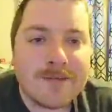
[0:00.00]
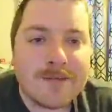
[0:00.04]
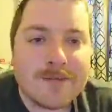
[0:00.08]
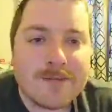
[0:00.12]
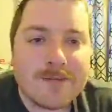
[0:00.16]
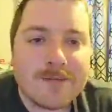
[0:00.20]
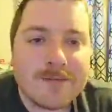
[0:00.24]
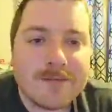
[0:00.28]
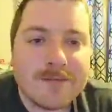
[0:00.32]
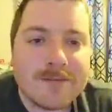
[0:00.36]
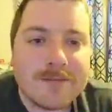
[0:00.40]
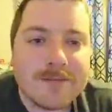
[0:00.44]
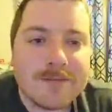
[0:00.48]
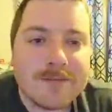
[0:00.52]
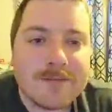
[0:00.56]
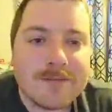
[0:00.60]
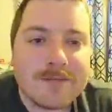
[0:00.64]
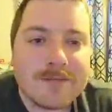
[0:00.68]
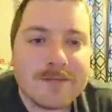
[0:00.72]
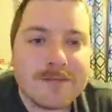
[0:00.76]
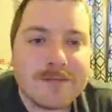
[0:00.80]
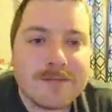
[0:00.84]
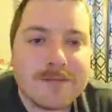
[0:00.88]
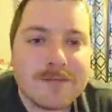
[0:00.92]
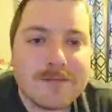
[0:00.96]

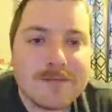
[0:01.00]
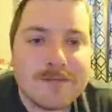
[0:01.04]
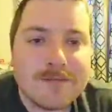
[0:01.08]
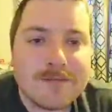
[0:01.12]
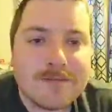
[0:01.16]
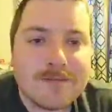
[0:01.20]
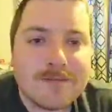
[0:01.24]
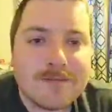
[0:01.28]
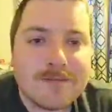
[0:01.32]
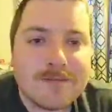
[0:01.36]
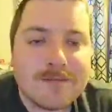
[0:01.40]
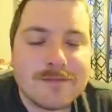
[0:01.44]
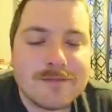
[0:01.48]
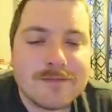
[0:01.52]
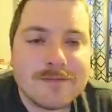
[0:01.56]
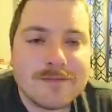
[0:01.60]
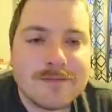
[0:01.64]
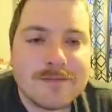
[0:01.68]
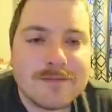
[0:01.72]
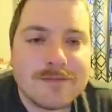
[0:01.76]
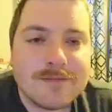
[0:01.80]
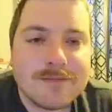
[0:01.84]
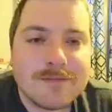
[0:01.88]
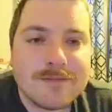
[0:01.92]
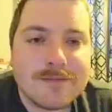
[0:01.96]

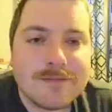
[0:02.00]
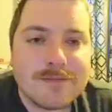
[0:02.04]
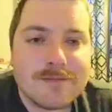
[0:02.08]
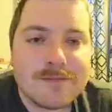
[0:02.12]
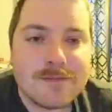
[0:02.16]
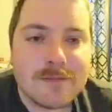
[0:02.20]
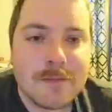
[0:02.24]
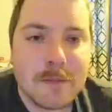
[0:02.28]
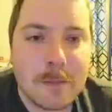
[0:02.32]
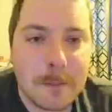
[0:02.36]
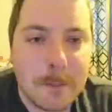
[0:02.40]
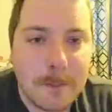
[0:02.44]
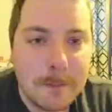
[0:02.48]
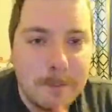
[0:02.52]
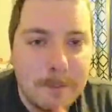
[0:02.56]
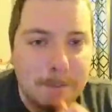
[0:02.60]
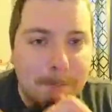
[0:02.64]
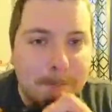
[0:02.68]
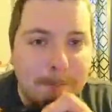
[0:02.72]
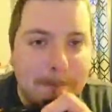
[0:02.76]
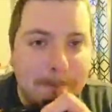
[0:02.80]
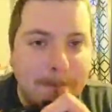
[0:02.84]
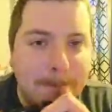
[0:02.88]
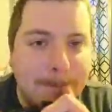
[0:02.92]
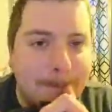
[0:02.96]

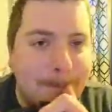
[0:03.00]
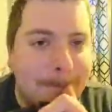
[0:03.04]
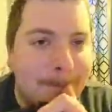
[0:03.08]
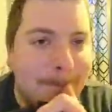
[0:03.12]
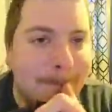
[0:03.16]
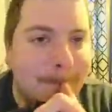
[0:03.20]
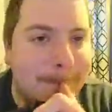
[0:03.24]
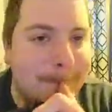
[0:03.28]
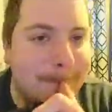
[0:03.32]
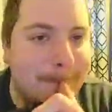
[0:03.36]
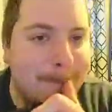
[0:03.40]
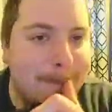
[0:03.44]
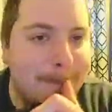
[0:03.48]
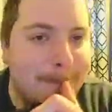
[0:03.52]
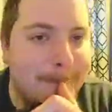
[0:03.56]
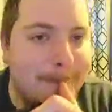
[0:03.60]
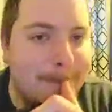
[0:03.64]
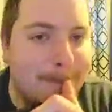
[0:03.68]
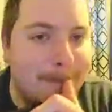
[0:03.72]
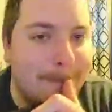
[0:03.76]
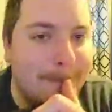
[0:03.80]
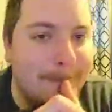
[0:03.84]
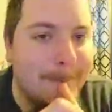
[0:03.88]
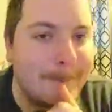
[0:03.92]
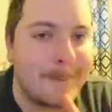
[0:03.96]

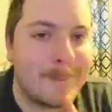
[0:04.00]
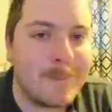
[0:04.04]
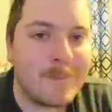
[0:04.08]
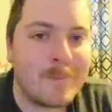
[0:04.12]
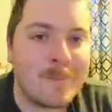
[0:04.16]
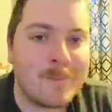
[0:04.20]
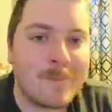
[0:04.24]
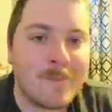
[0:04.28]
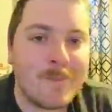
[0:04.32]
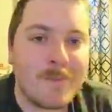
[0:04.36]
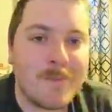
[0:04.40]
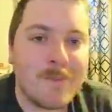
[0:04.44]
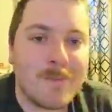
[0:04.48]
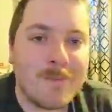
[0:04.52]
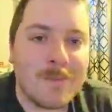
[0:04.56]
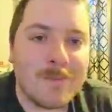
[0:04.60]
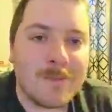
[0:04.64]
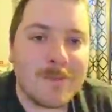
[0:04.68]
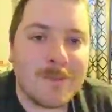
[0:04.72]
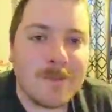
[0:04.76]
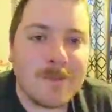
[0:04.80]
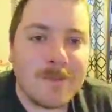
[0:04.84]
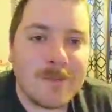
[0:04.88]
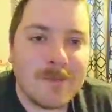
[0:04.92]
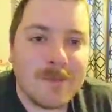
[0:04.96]

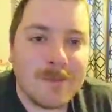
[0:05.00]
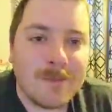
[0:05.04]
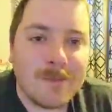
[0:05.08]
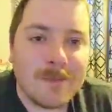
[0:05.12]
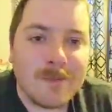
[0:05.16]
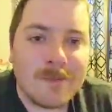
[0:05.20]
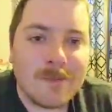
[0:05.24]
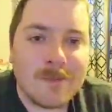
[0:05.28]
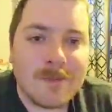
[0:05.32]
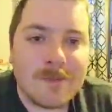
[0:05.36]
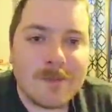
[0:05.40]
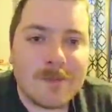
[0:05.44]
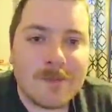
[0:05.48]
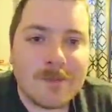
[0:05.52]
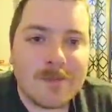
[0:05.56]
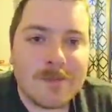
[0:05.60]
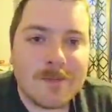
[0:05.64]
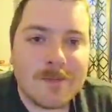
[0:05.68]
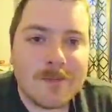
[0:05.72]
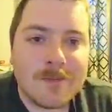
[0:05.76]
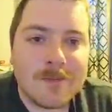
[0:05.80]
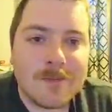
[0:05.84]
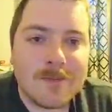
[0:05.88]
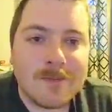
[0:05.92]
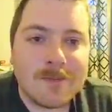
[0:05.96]

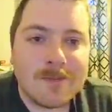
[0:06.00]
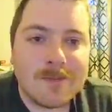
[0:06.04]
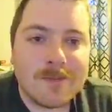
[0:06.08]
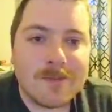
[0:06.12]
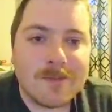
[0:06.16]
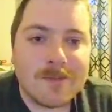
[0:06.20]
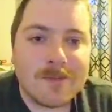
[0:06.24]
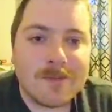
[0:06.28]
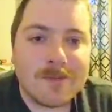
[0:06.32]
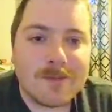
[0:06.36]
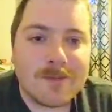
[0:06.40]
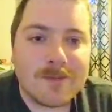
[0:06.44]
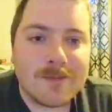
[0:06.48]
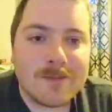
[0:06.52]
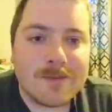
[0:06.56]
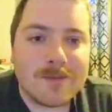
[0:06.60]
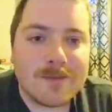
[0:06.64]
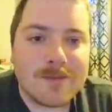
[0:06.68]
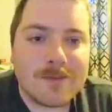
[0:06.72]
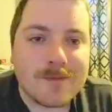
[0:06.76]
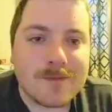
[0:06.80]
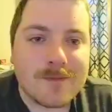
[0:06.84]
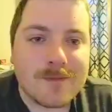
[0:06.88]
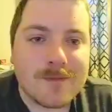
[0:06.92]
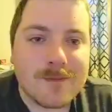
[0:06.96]

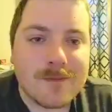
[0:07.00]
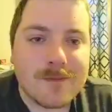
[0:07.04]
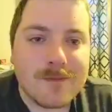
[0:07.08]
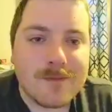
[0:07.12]
Nothing is said.